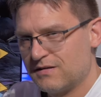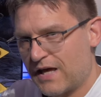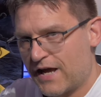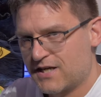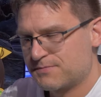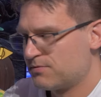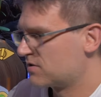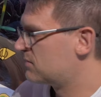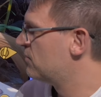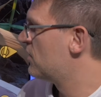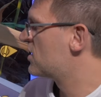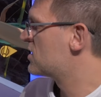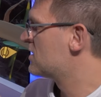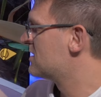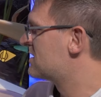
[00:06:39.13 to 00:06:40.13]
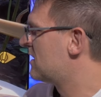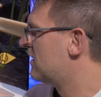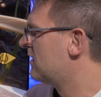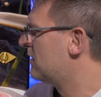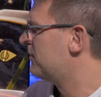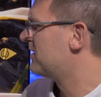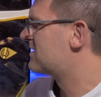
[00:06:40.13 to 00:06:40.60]
Xbox version is a
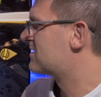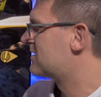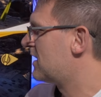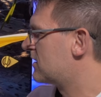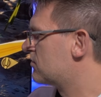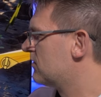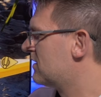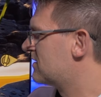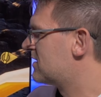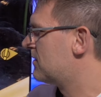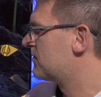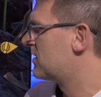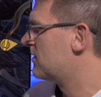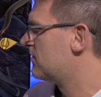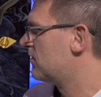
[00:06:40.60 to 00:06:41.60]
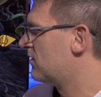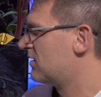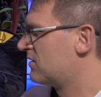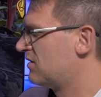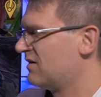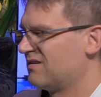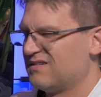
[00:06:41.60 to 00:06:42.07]
little bit stuttering sometimes,
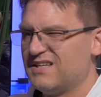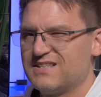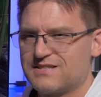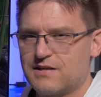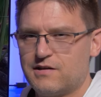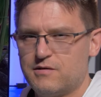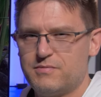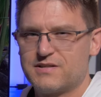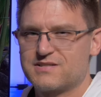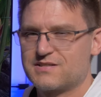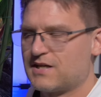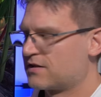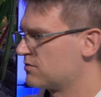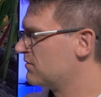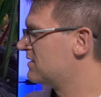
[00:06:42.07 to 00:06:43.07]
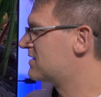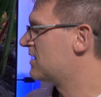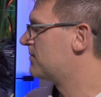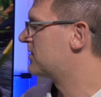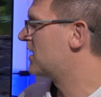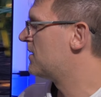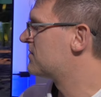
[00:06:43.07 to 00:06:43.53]
or is a little bit stuttery
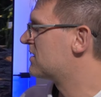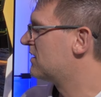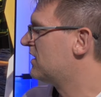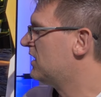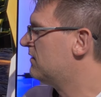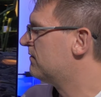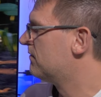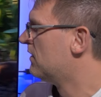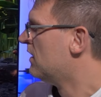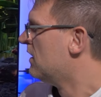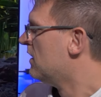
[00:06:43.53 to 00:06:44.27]
sometimes, and even